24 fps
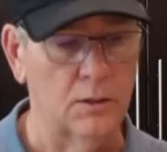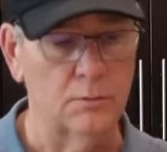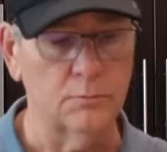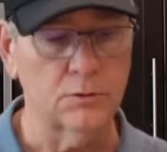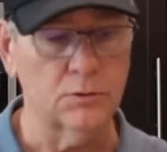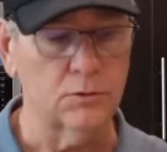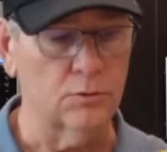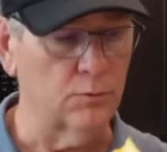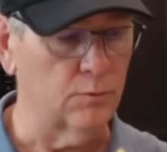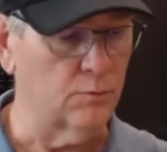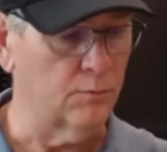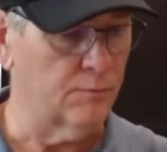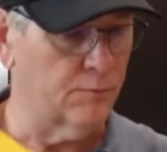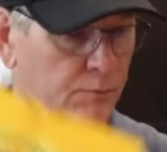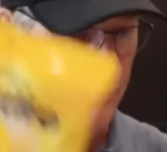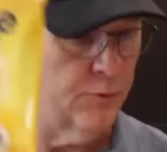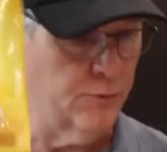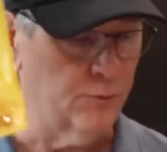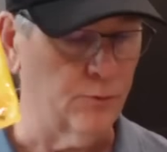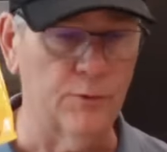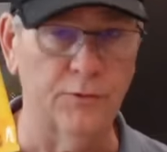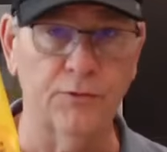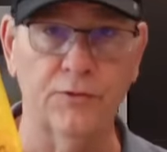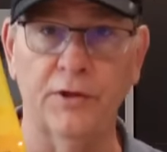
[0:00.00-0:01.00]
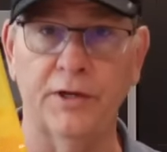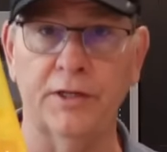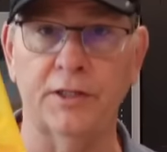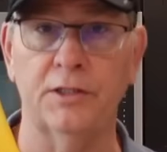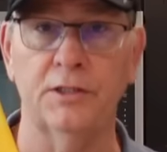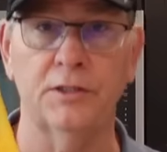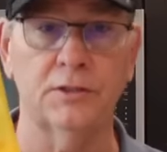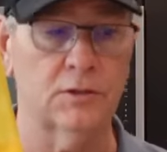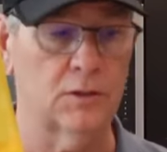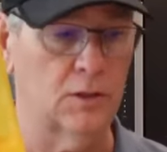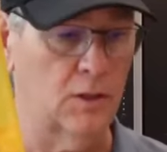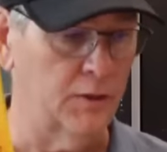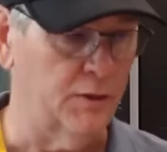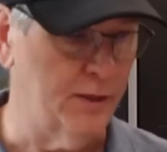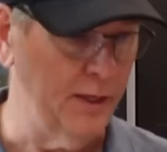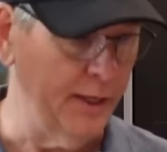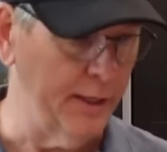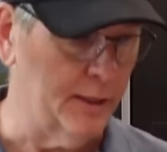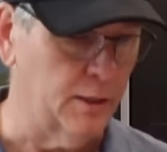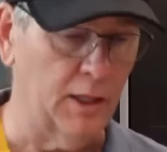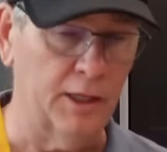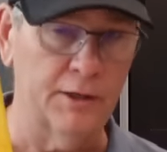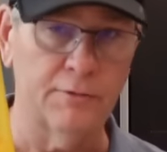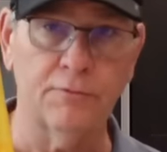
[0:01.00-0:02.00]
So the first one's like this, the
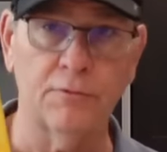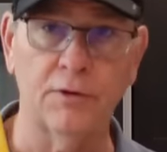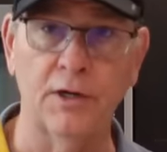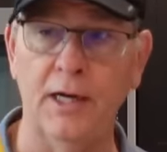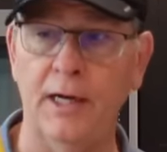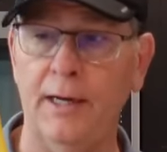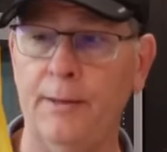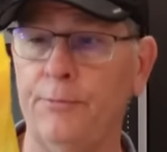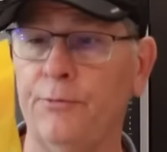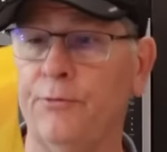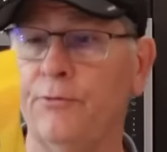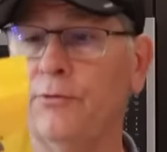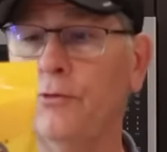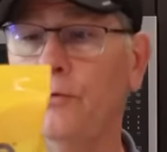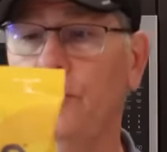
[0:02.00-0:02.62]
egg life wraps.